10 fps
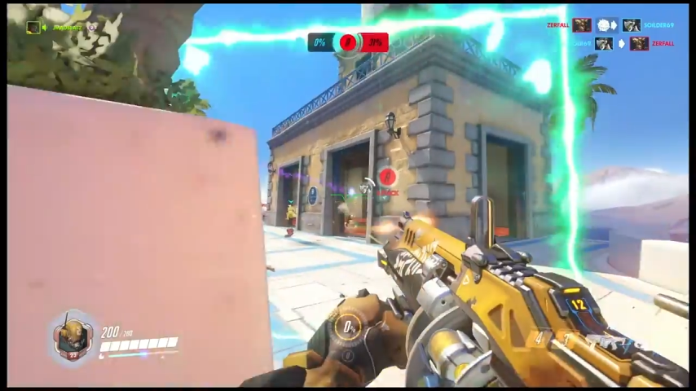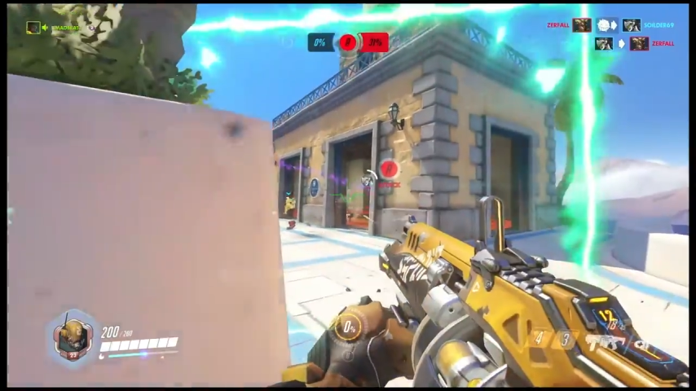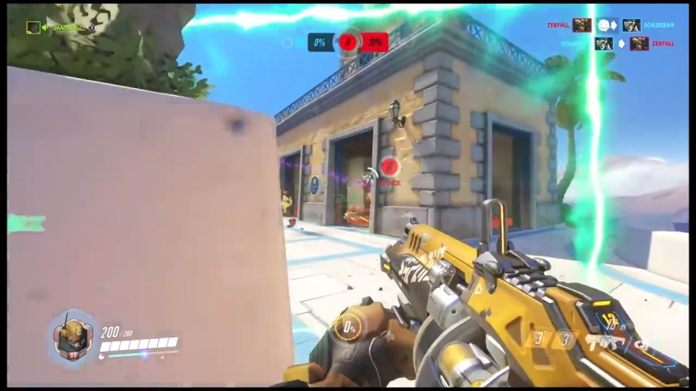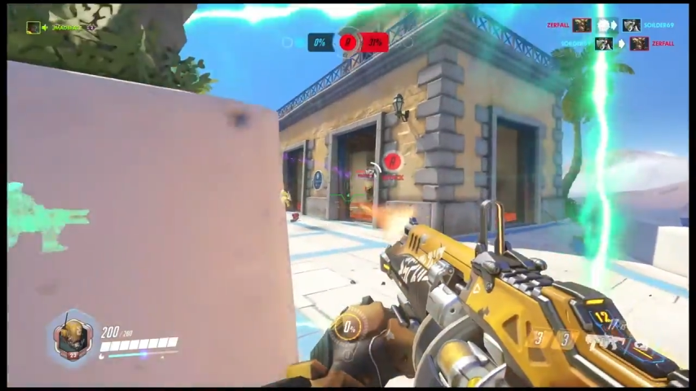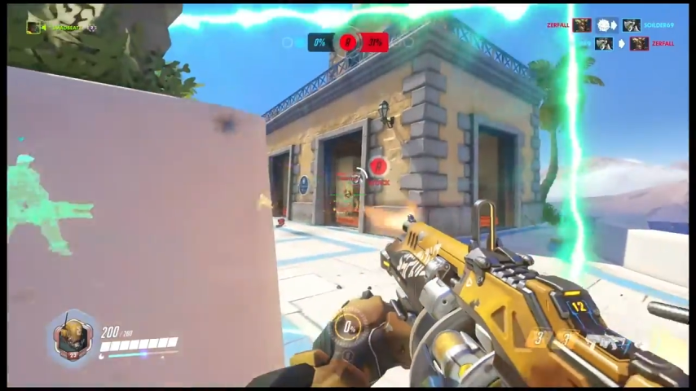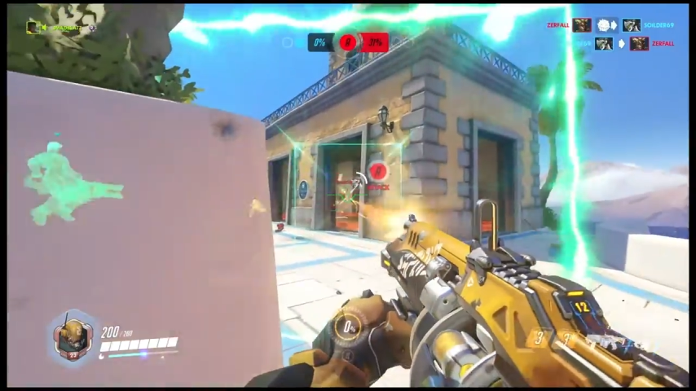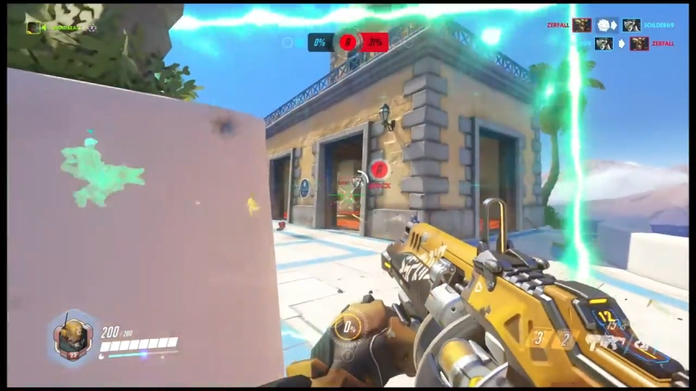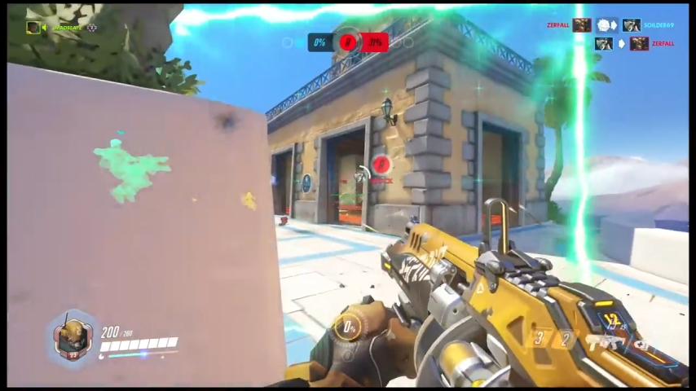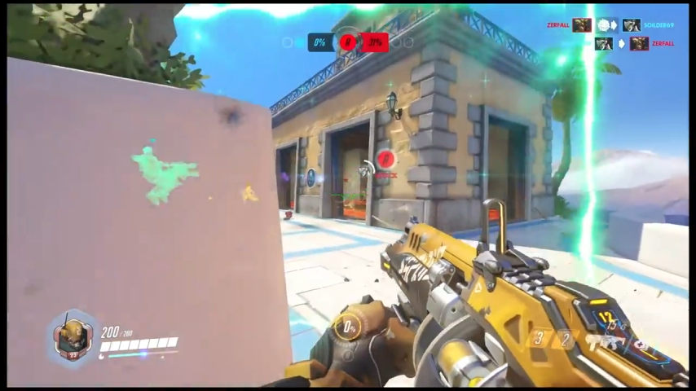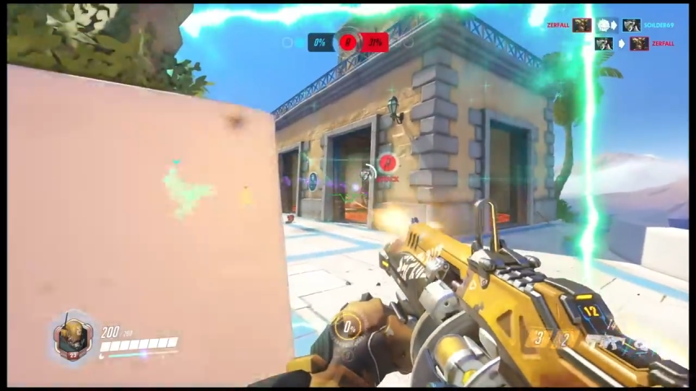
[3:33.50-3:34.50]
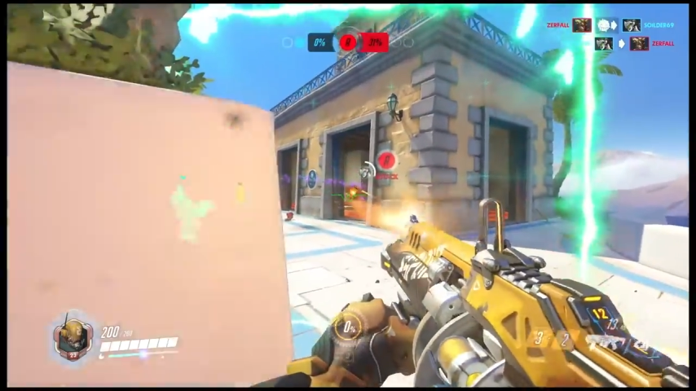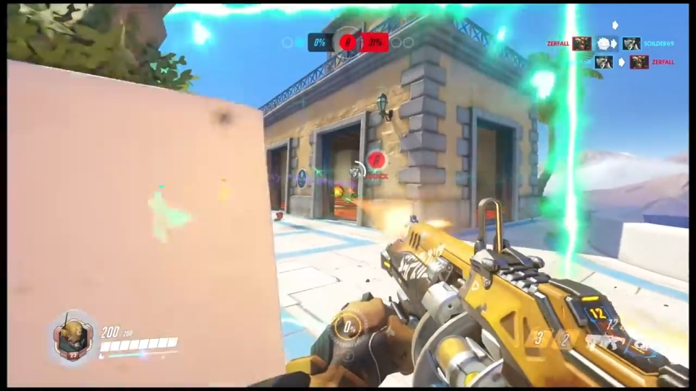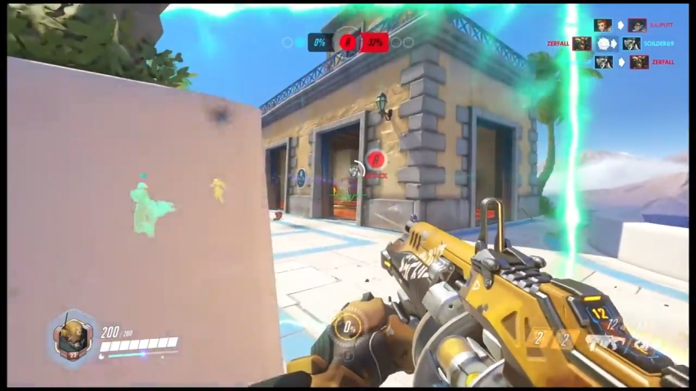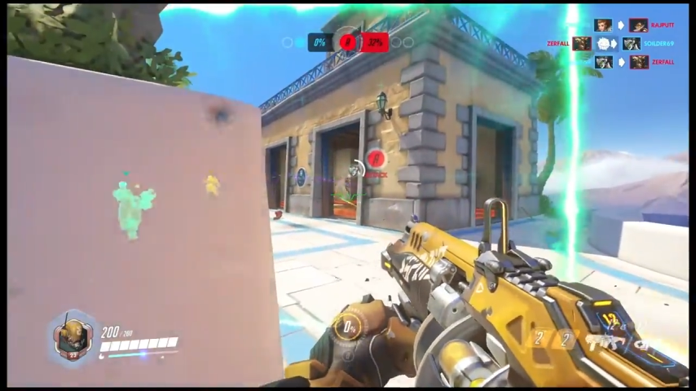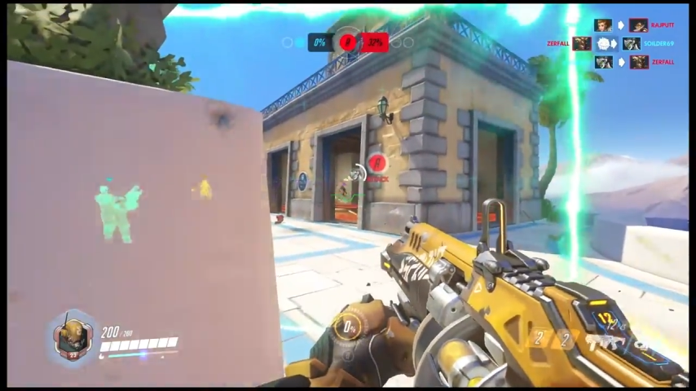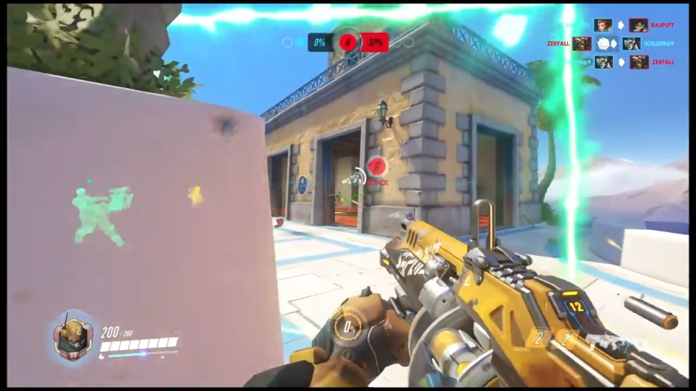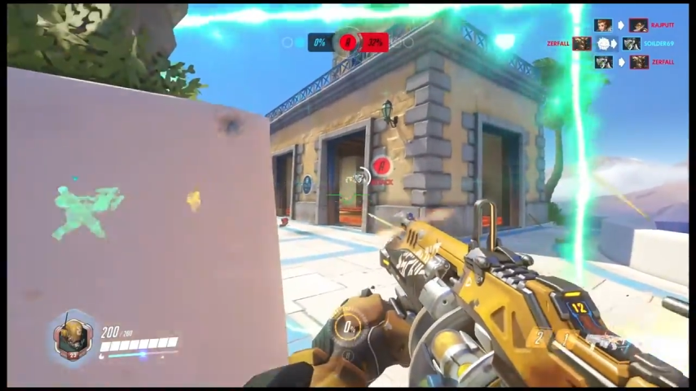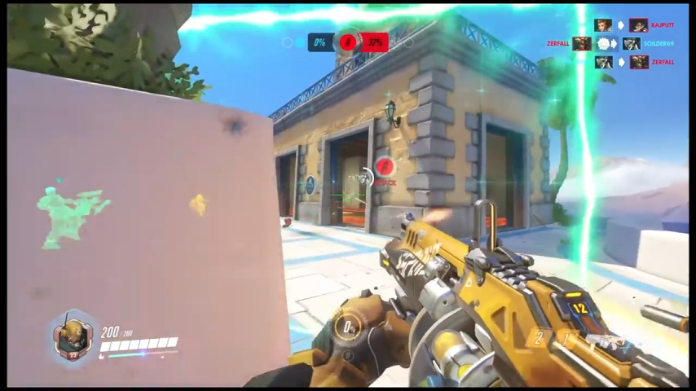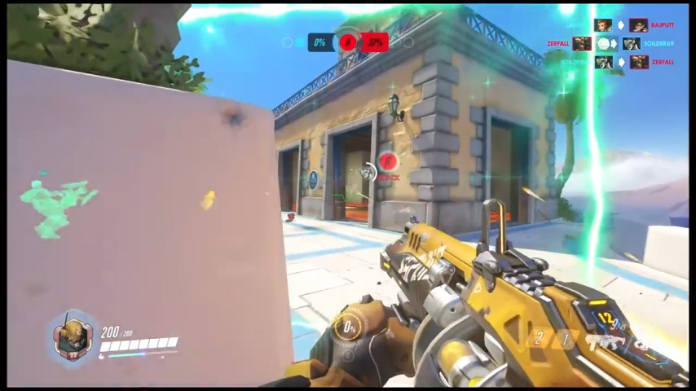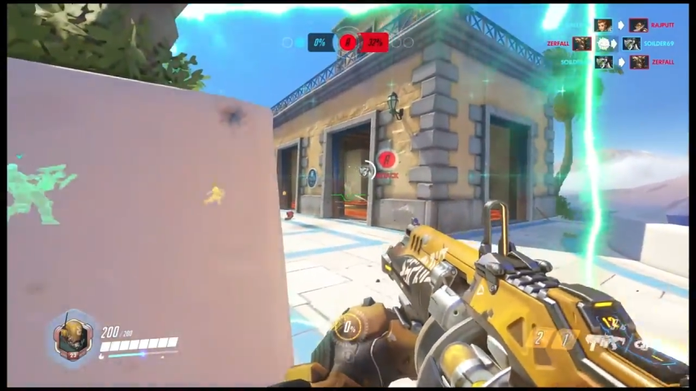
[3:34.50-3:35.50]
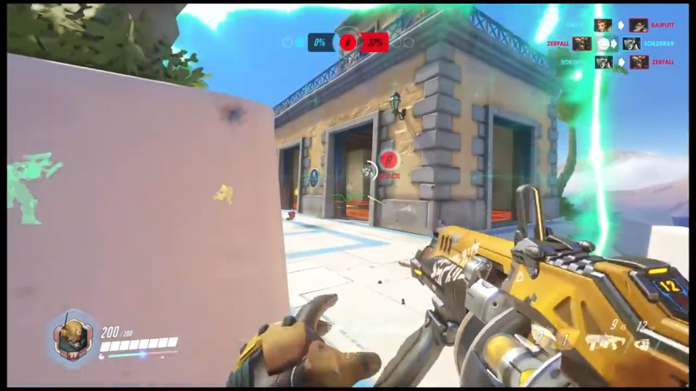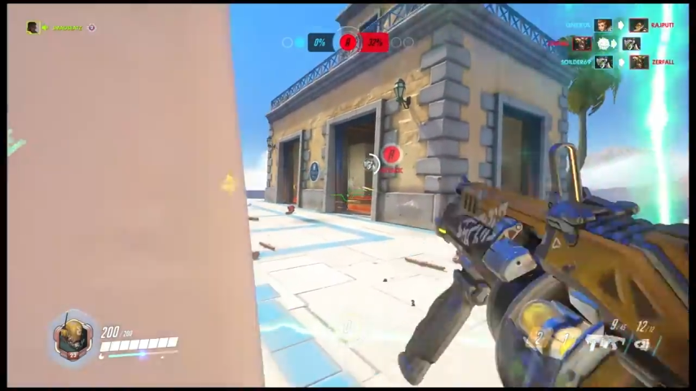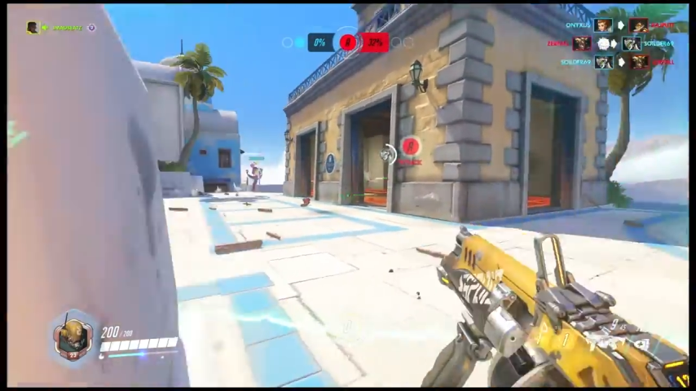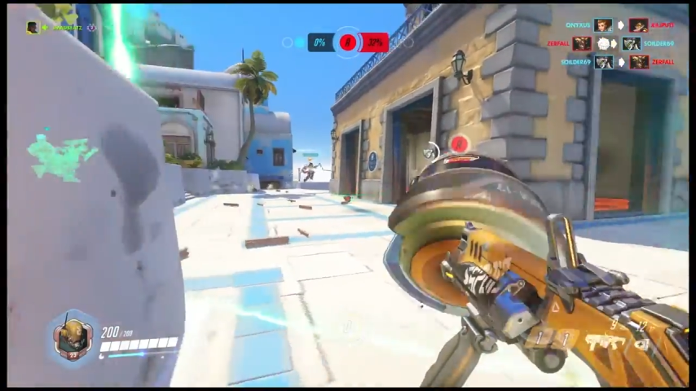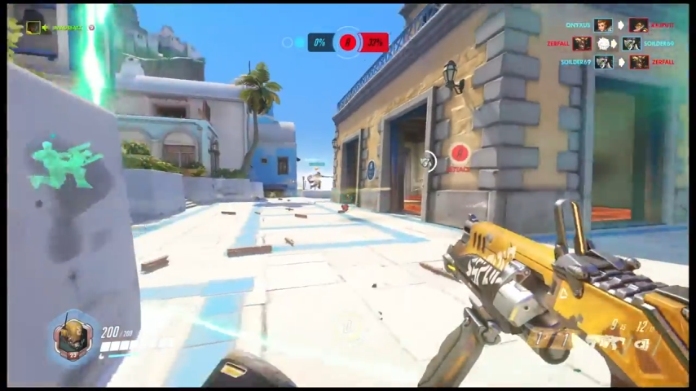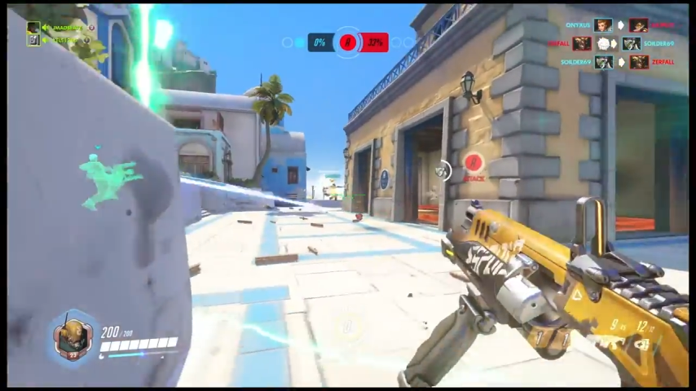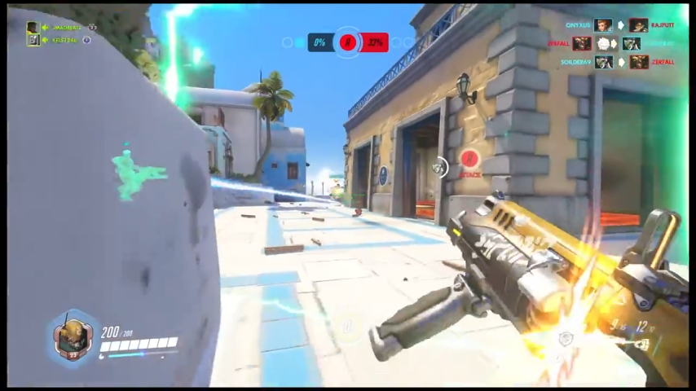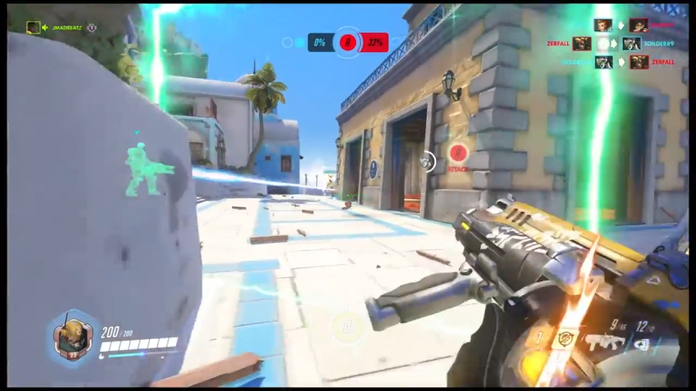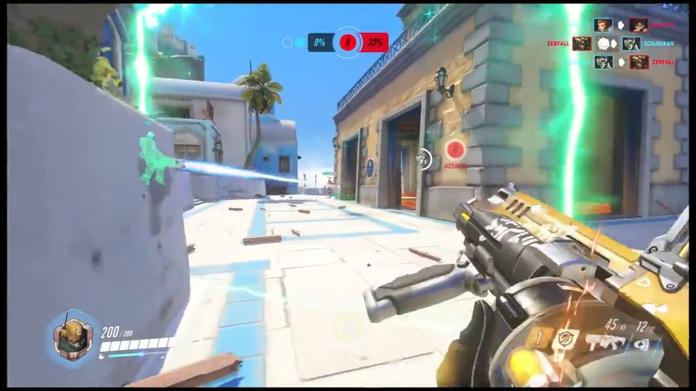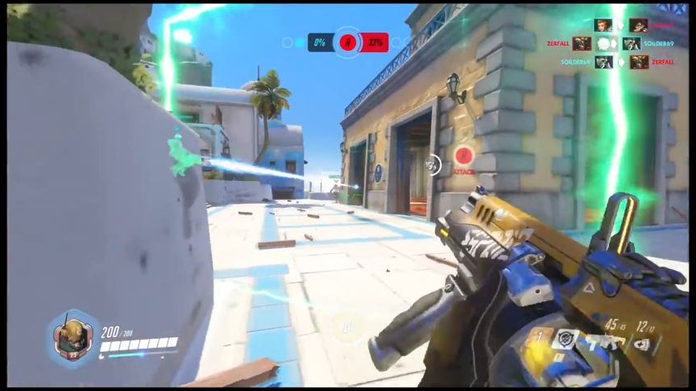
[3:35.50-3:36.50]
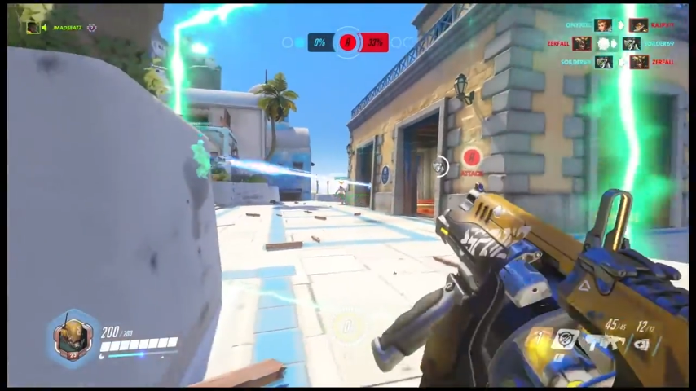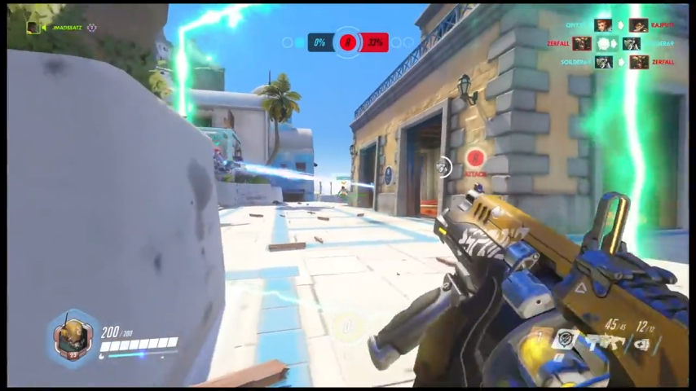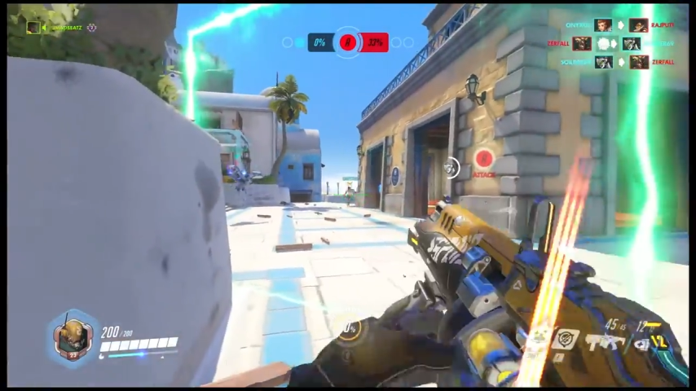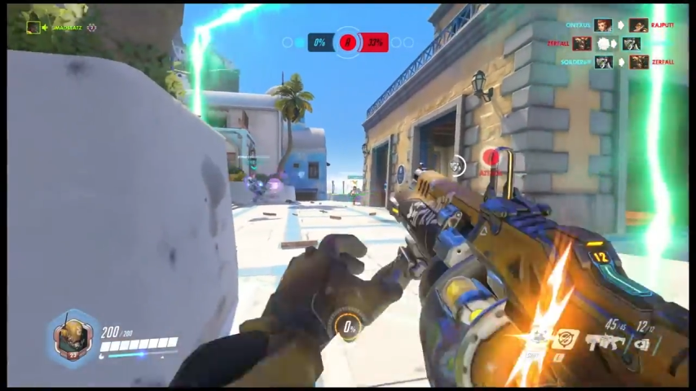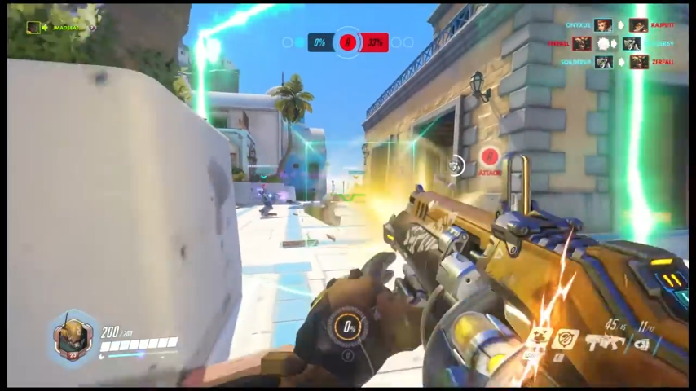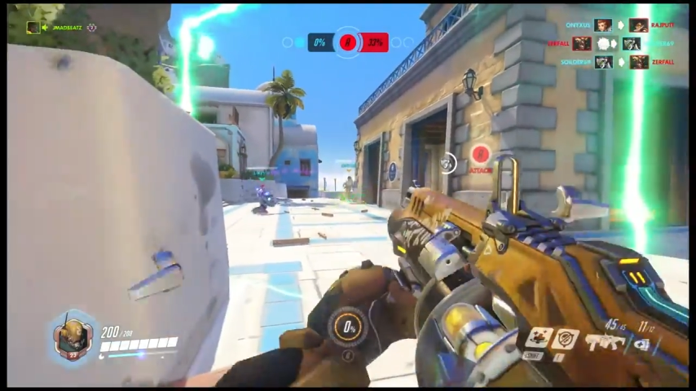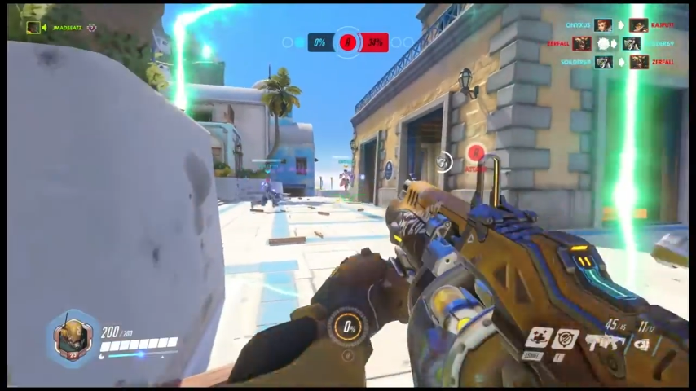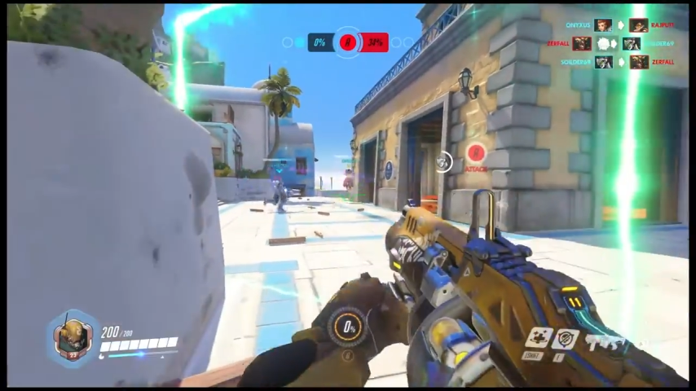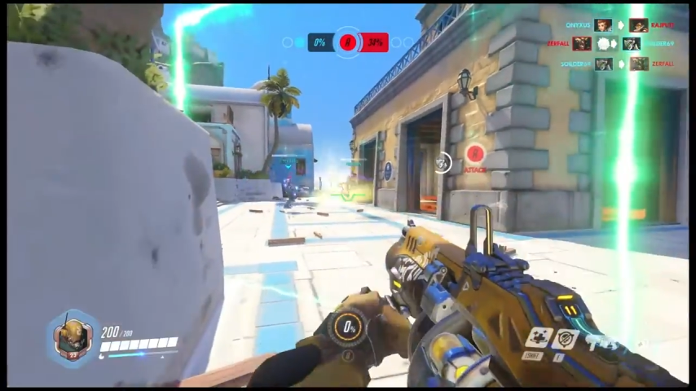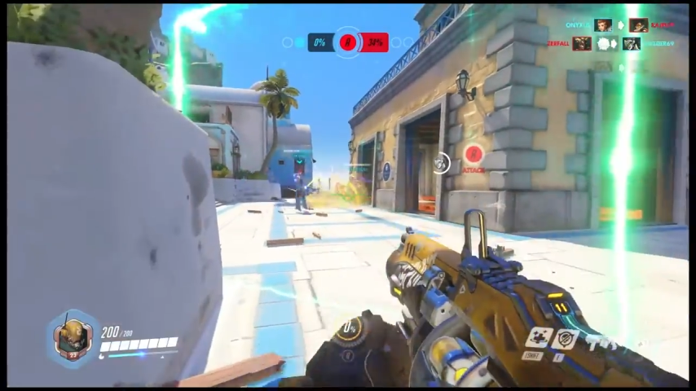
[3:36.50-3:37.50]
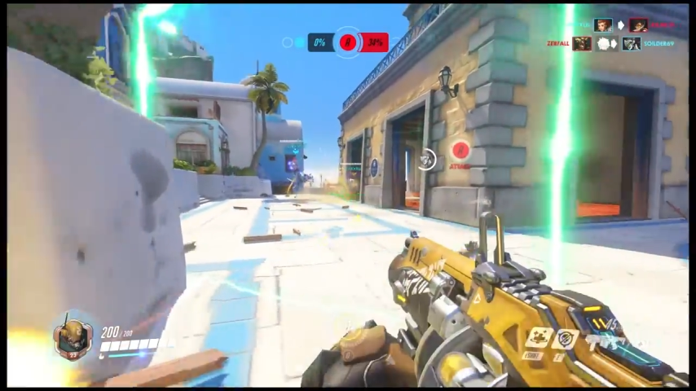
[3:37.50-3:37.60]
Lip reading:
Nobody's mouth can be seen.